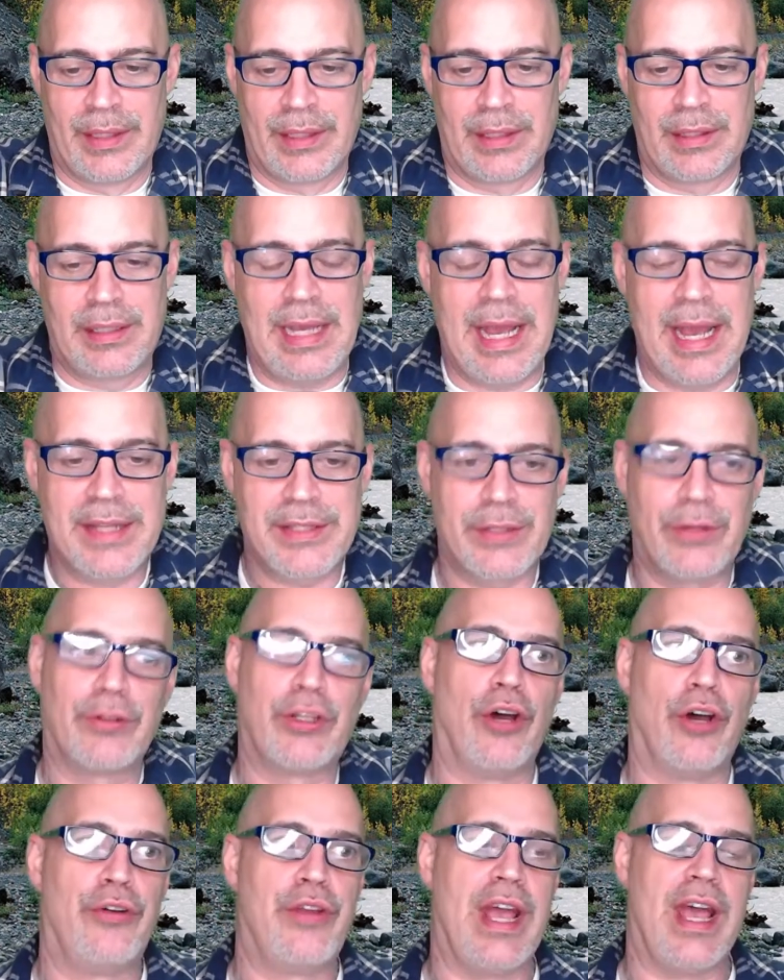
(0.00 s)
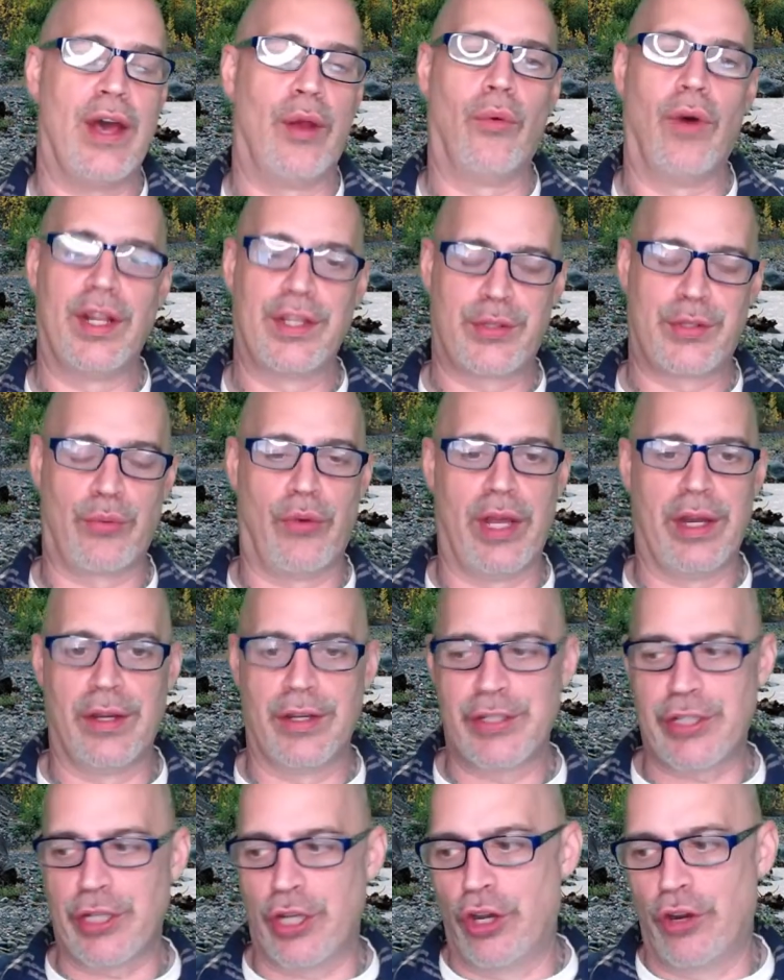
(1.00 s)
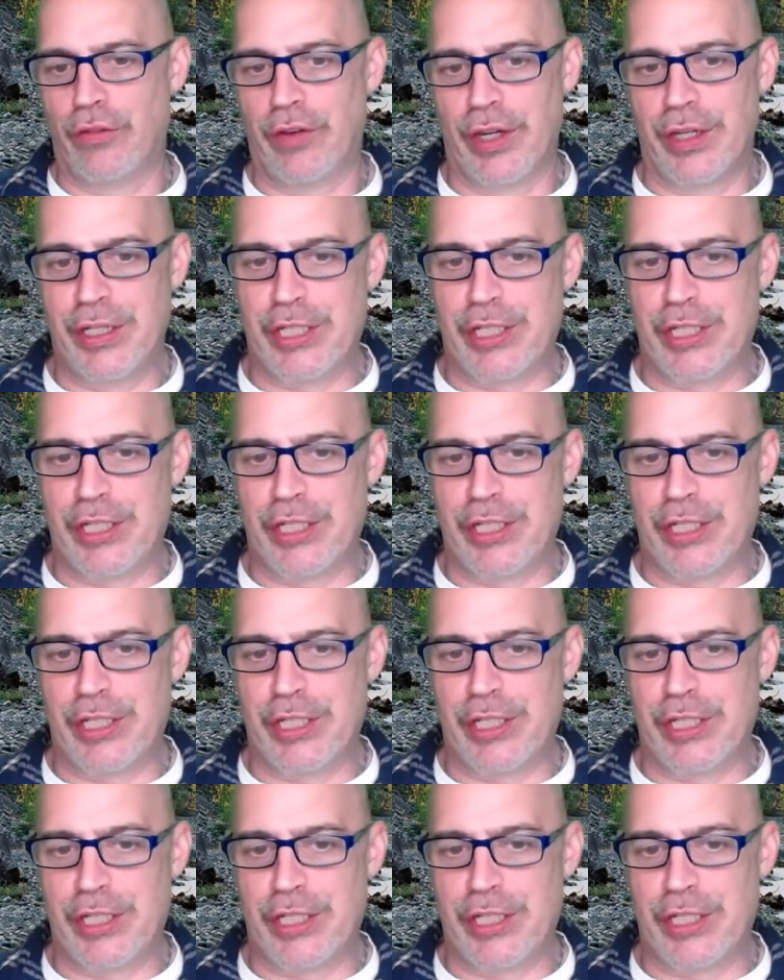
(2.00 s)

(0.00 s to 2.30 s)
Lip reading: Gas will go down once winter's over,